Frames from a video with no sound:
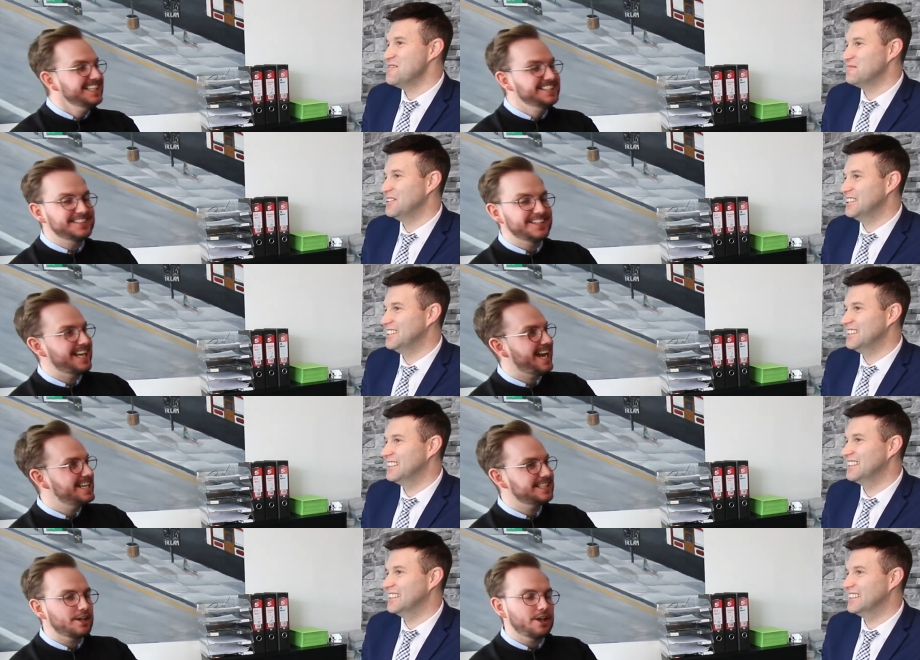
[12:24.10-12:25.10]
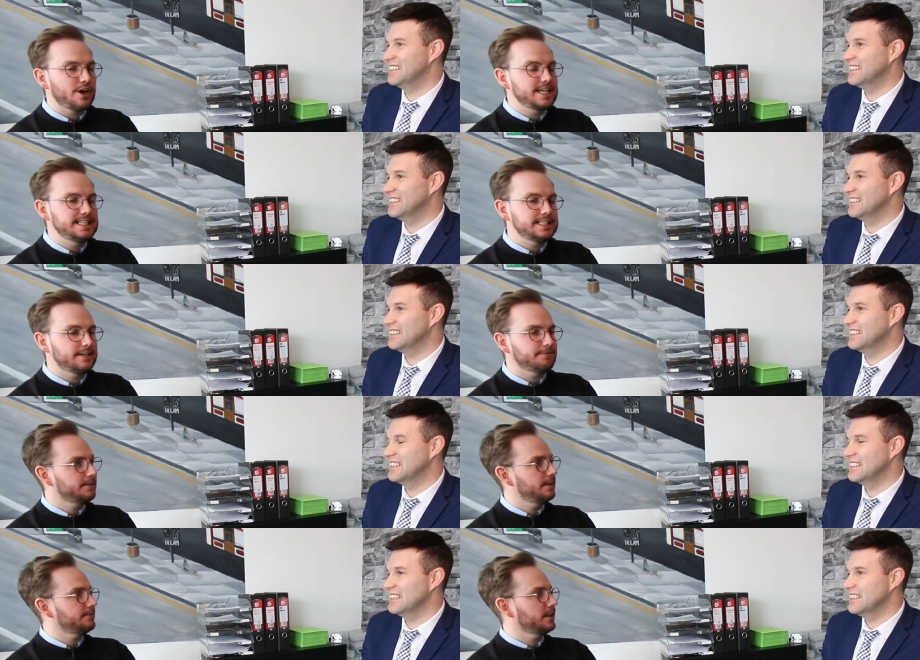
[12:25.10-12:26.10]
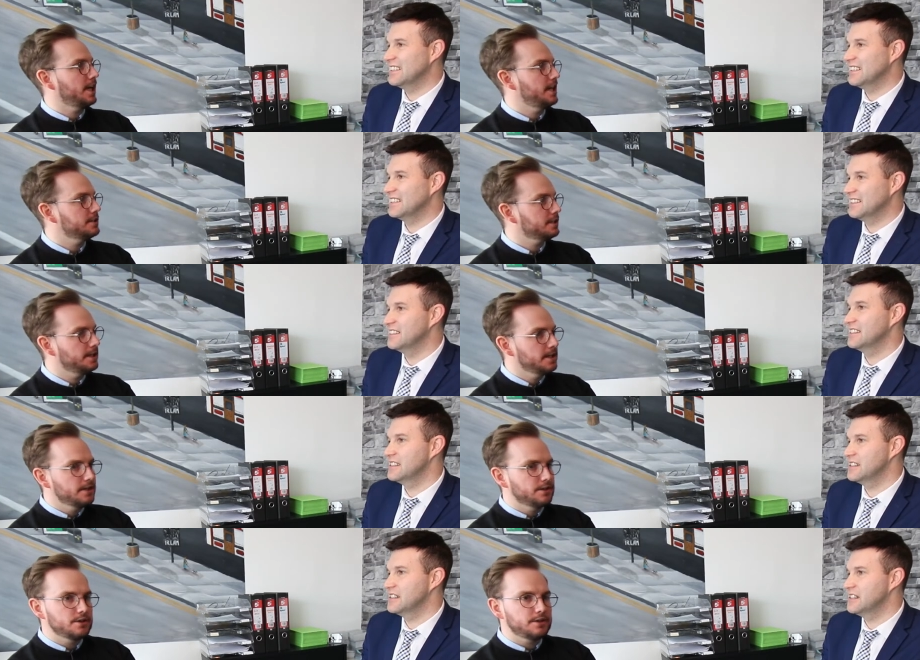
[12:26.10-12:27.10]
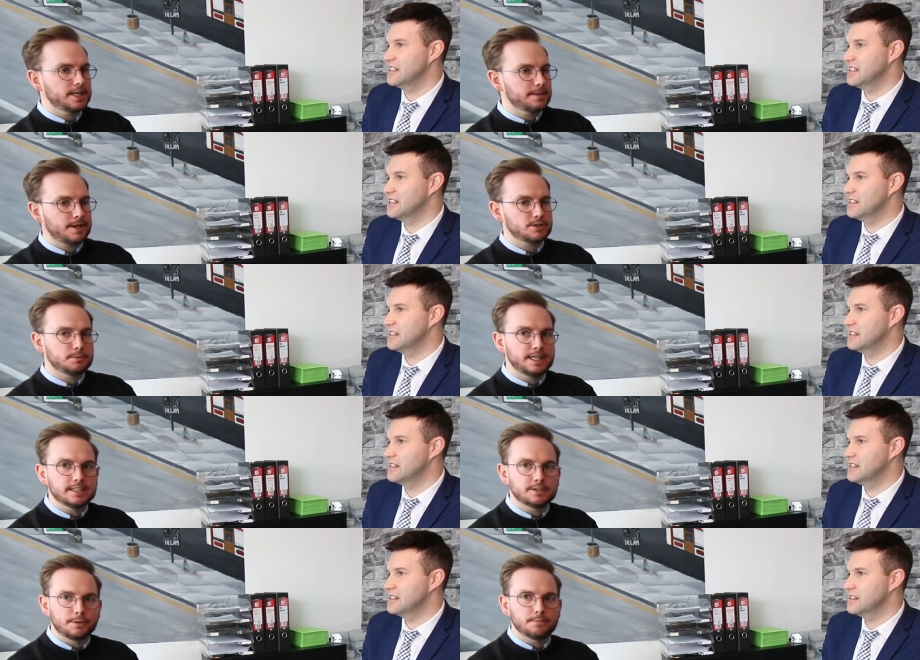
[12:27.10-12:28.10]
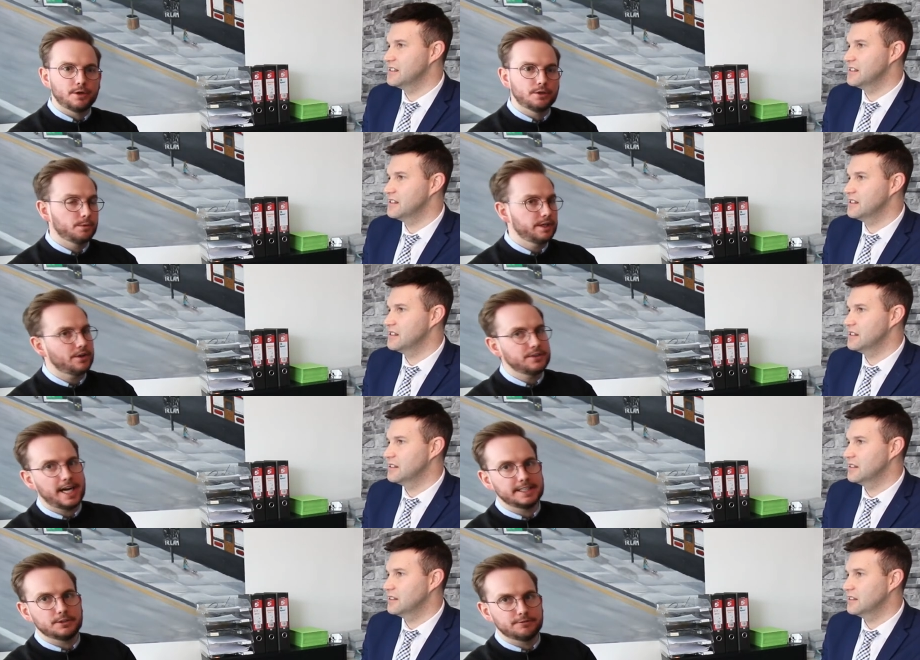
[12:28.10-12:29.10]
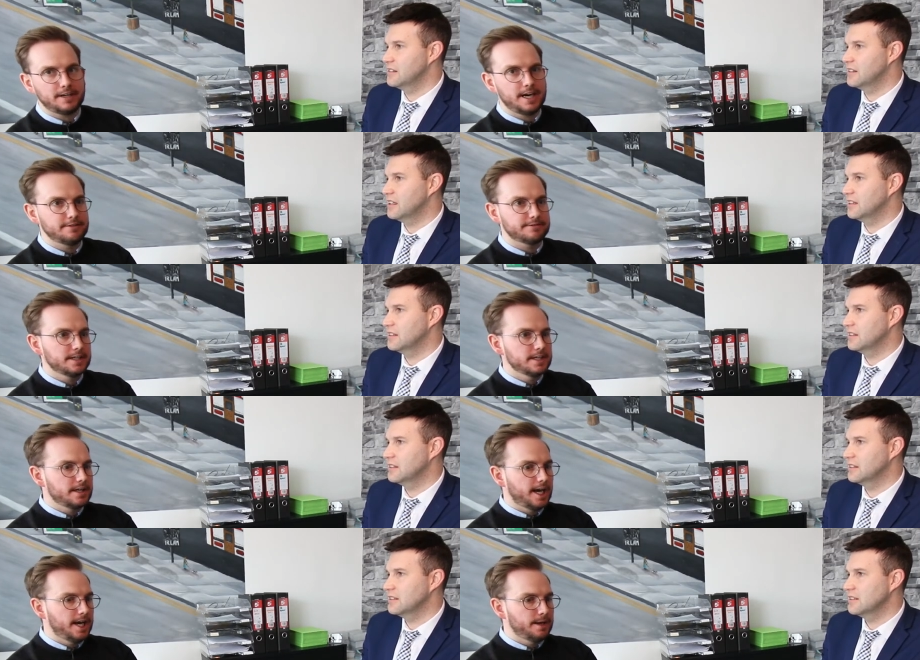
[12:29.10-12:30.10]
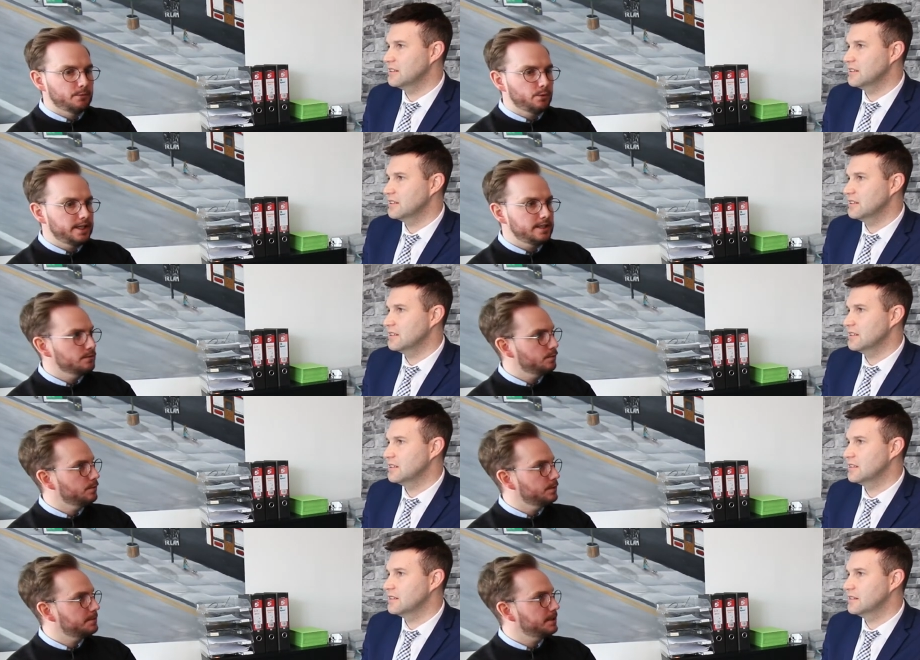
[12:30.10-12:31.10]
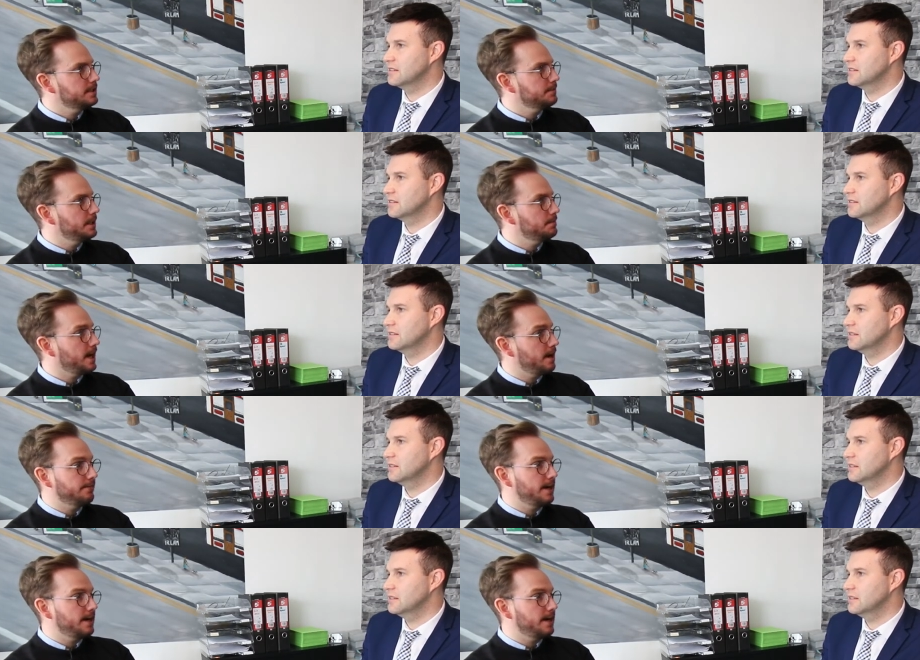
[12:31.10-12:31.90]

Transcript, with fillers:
Speaker 1: so yeah, it's a lot easier for clients. And the good thing about speaking to a broker, we're not 9 till 5. We speak to people out of